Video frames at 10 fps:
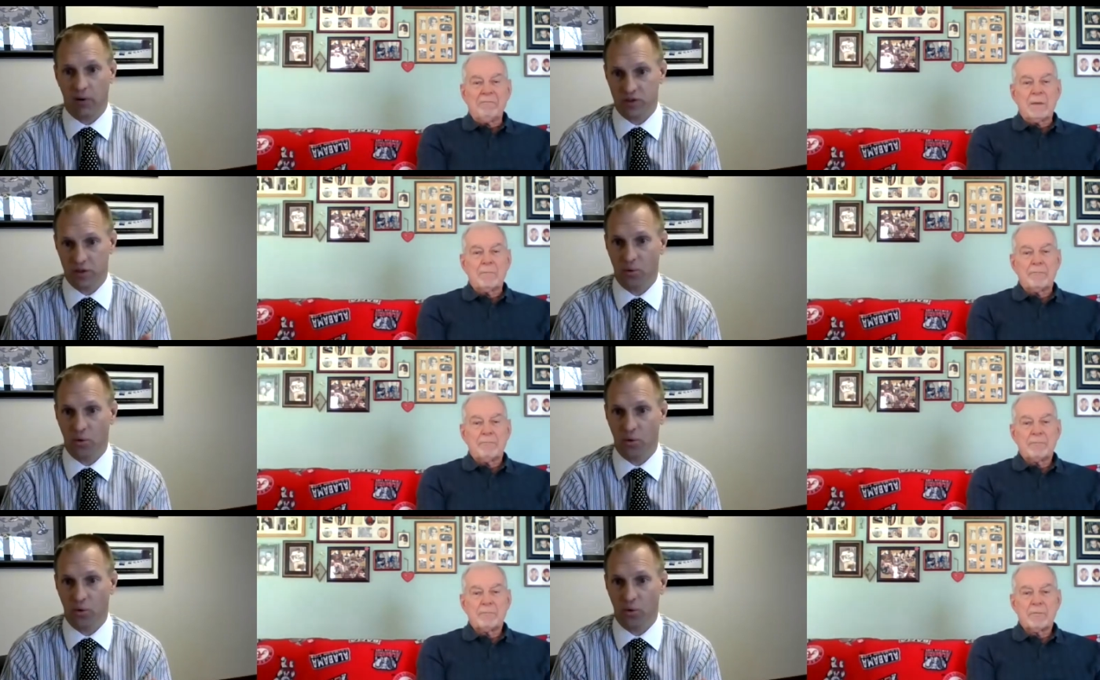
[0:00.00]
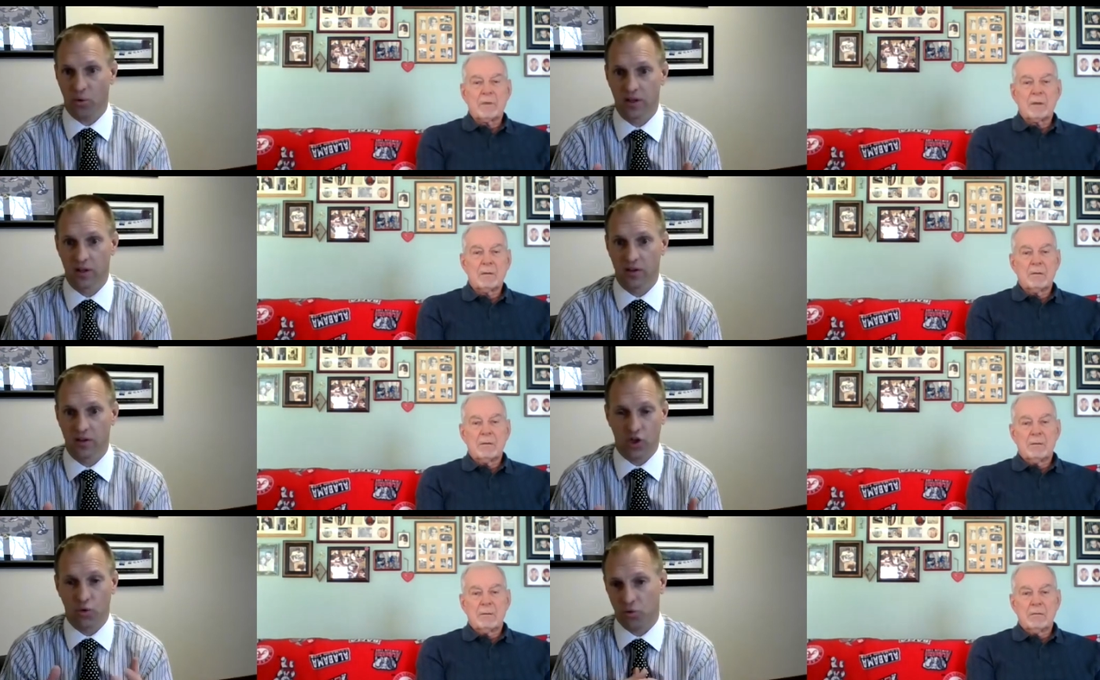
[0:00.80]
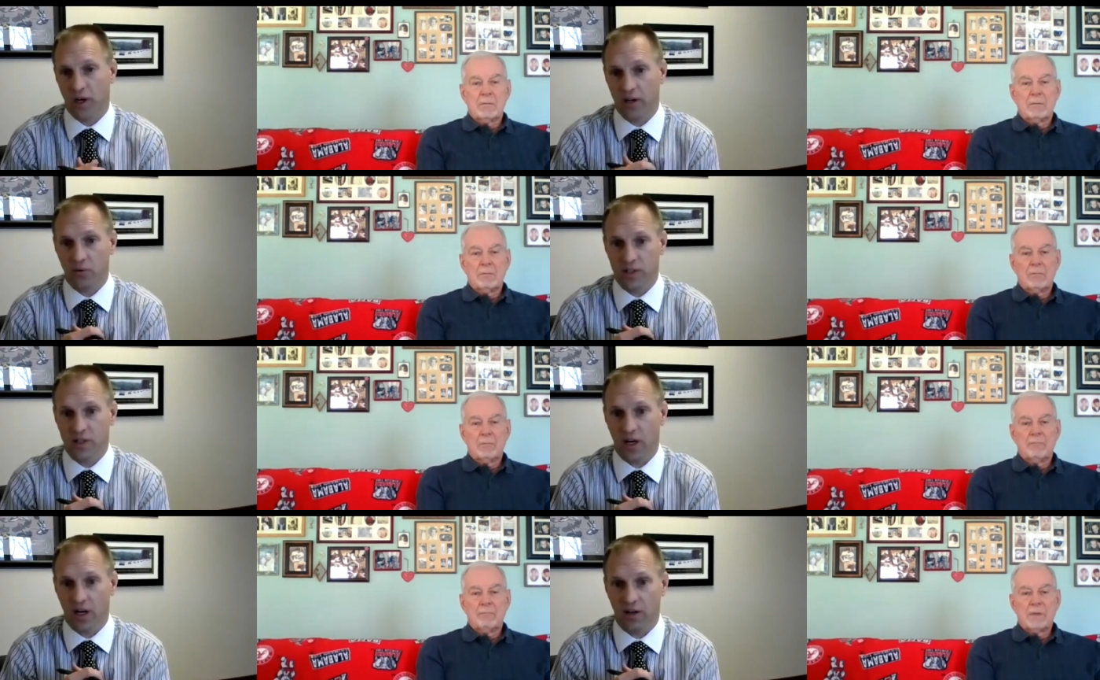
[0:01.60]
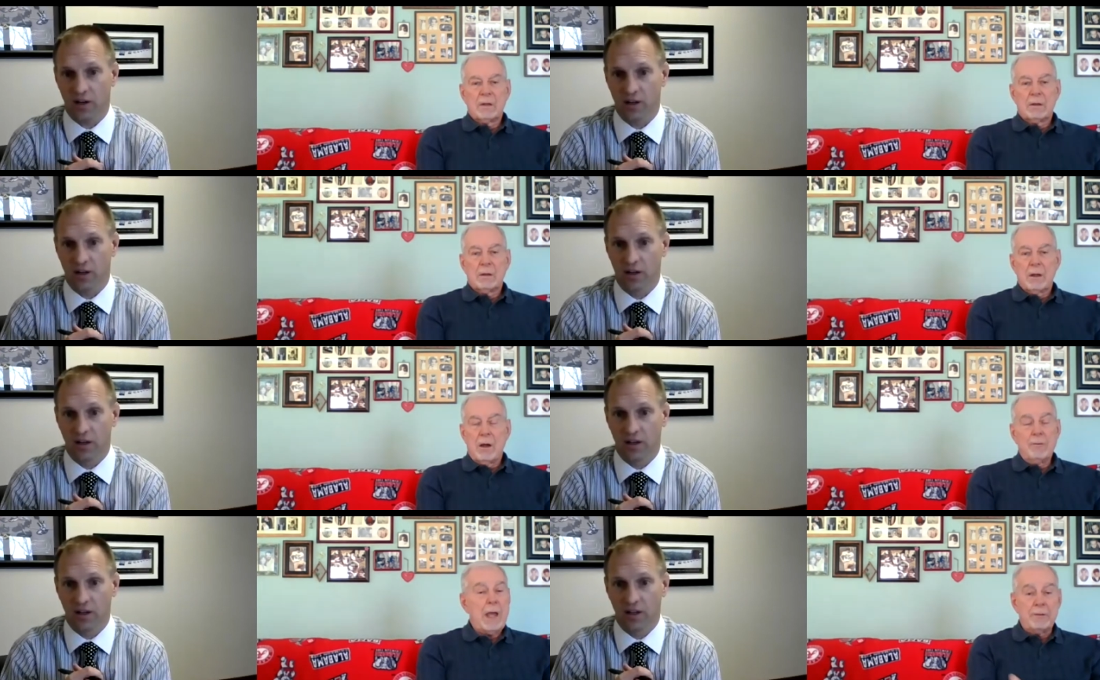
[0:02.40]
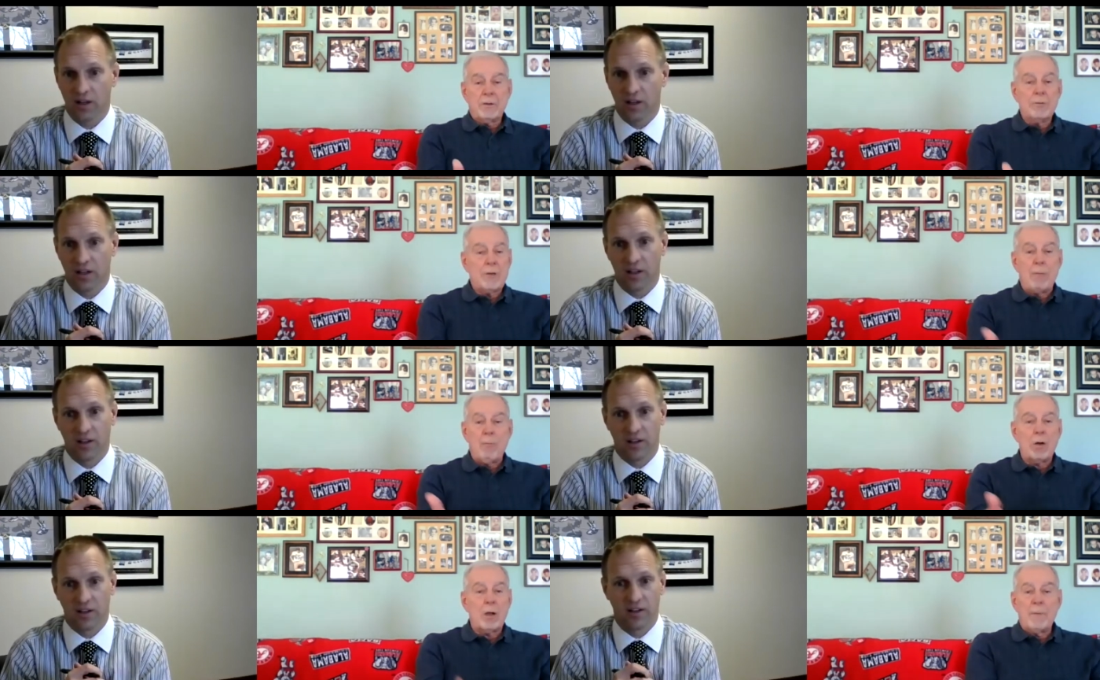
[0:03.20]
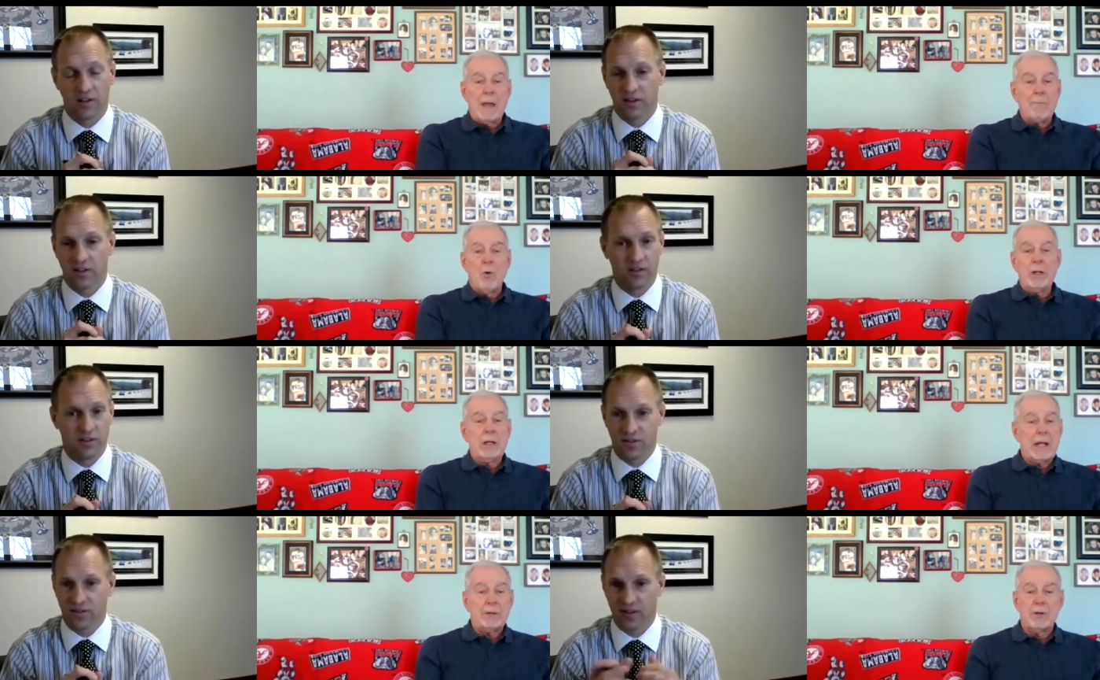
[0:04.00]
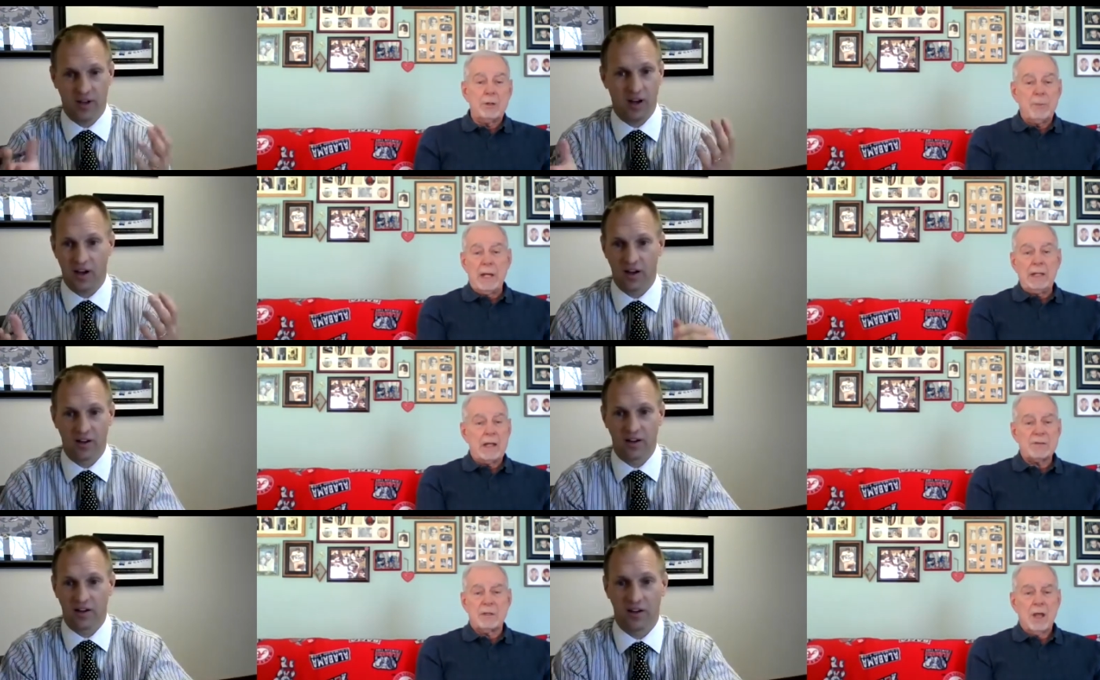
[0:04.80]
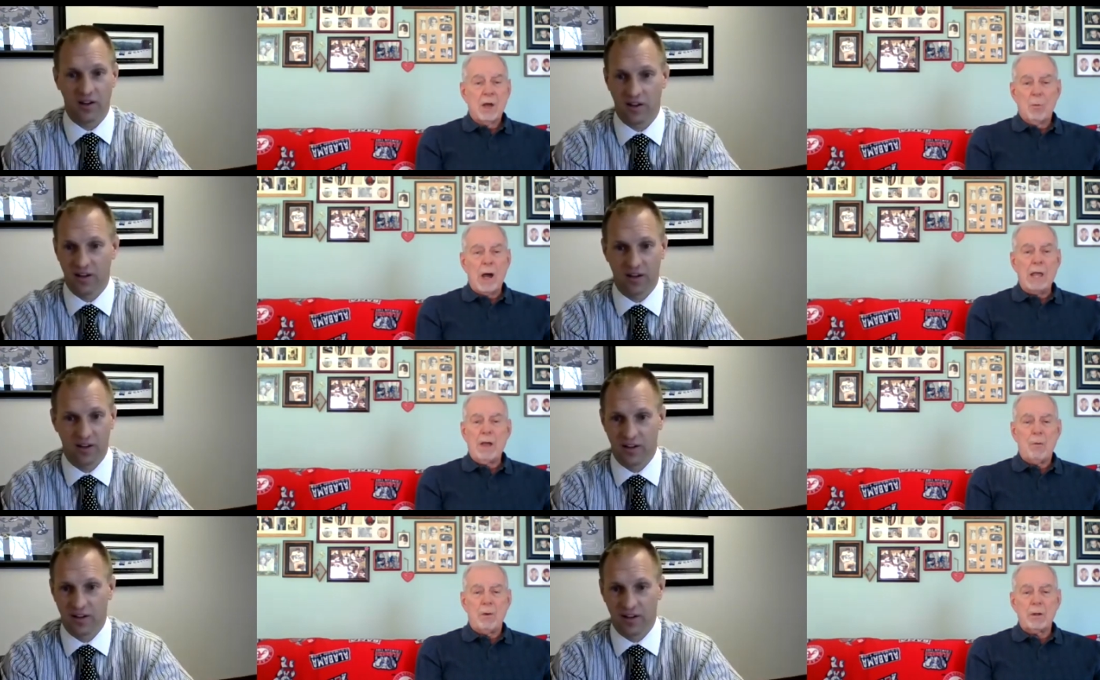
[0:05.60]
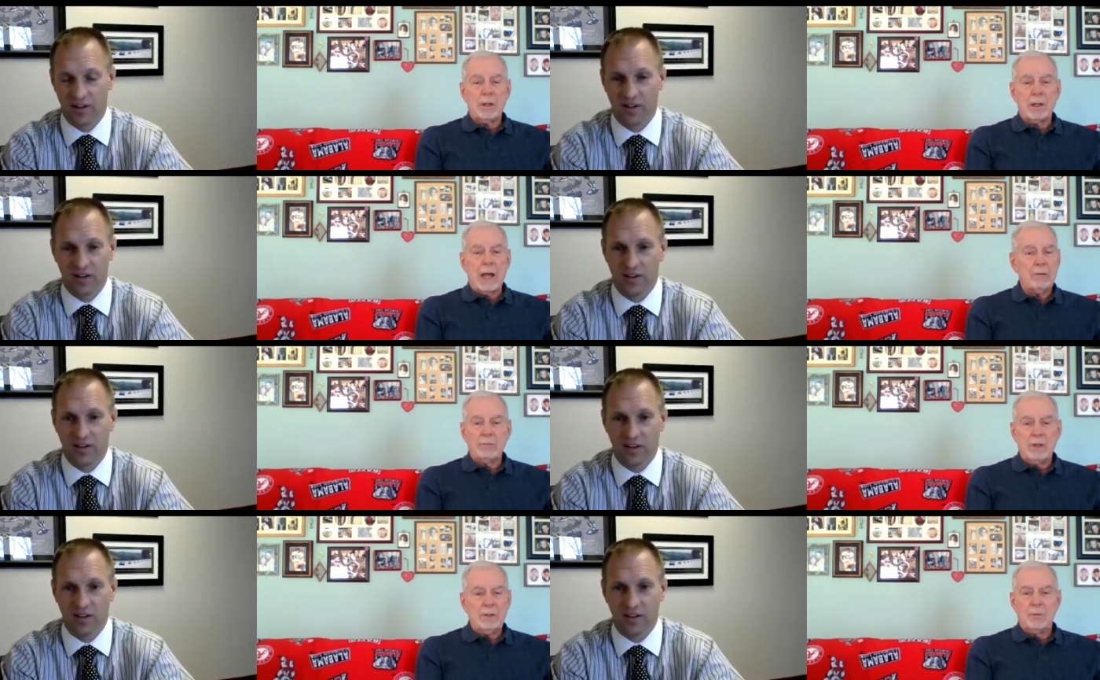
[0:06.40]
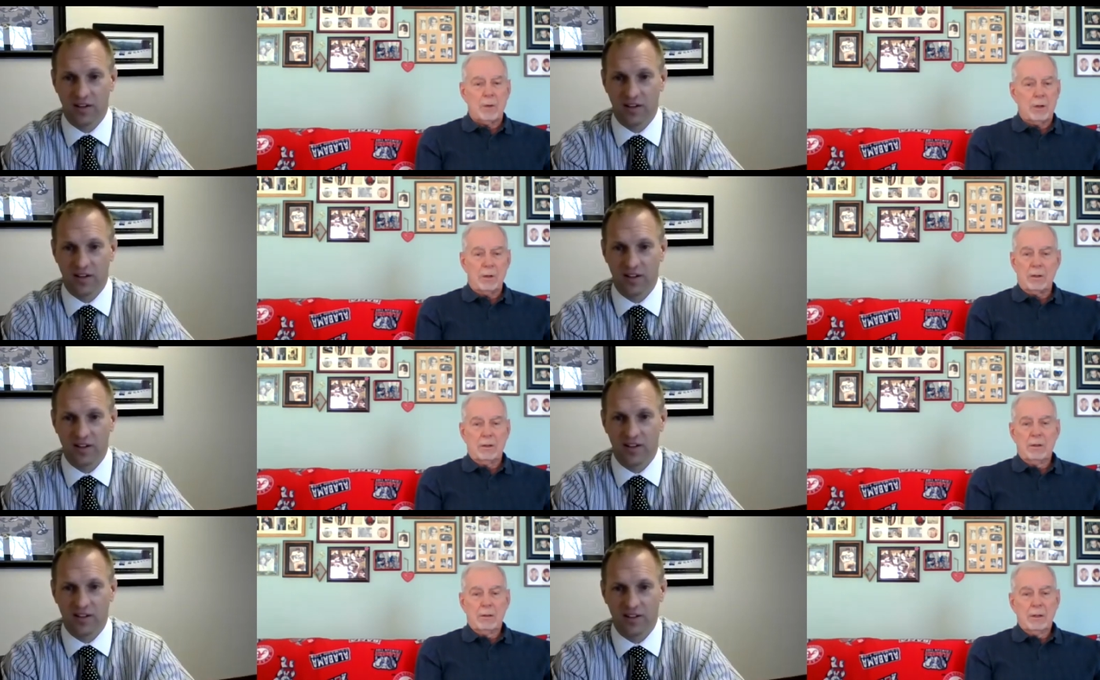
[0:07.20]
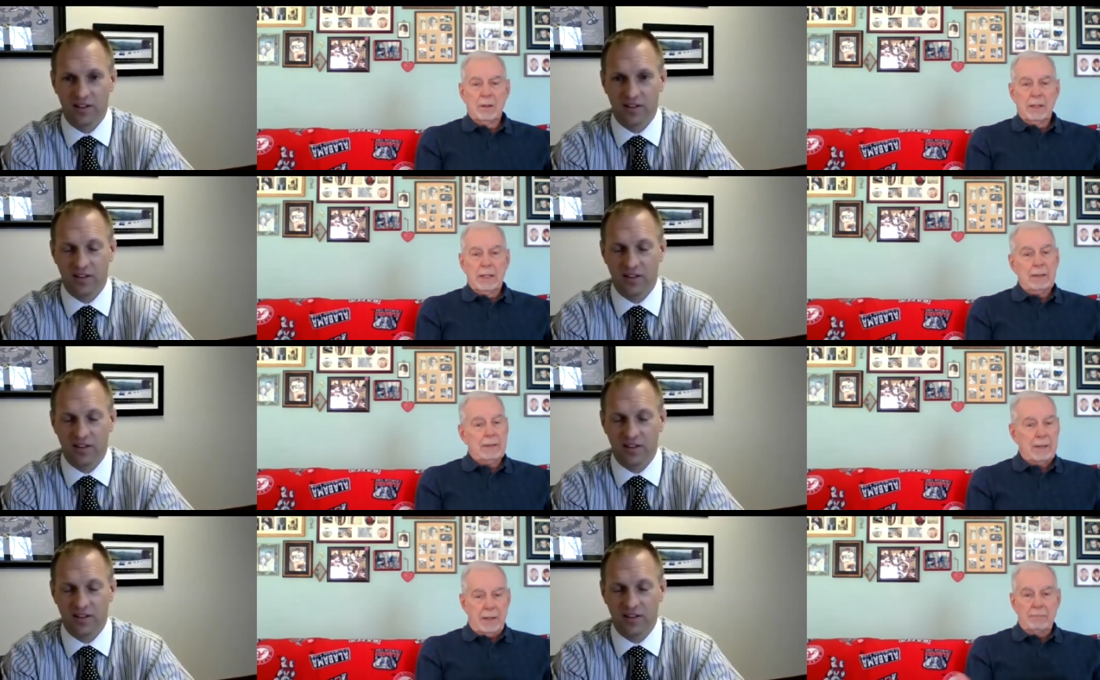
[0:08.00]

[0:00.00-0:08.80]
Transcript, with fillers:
Speaker 1: that that was the point that you were ready to retire.
Speaker 2: Oh yeah, I told you I woke up that morning and I turned yeah. to Betty and why am I working? I don't need to work. Yeah.